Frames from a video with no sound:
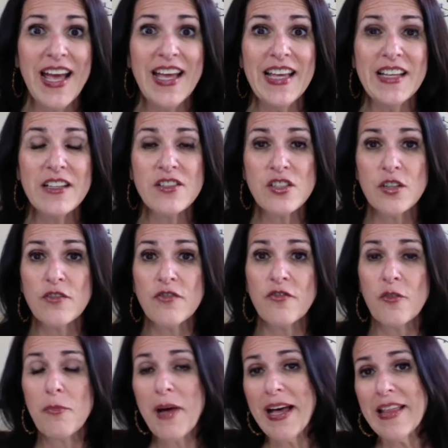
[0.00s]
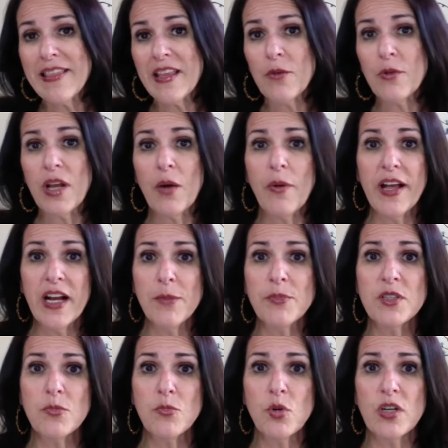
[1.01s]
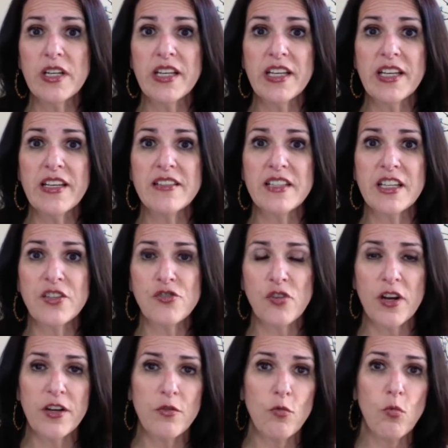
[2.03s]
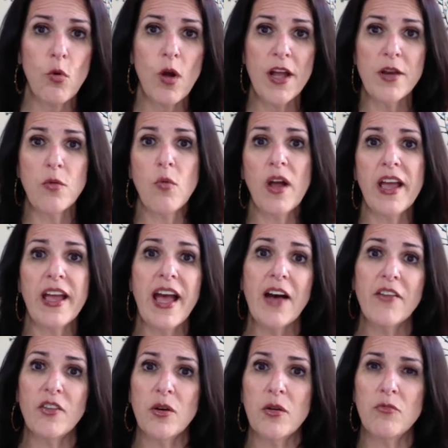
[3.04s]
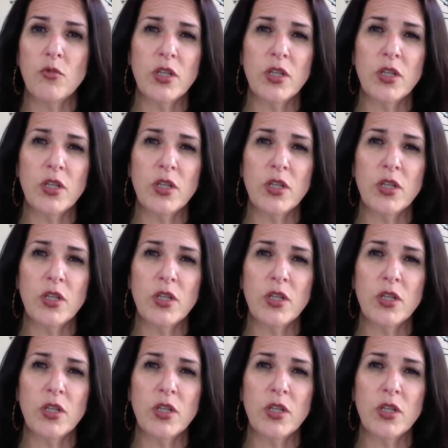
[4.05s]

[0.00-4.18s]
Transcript: And so for my thing, when I wake up in the morning is I try to right away have a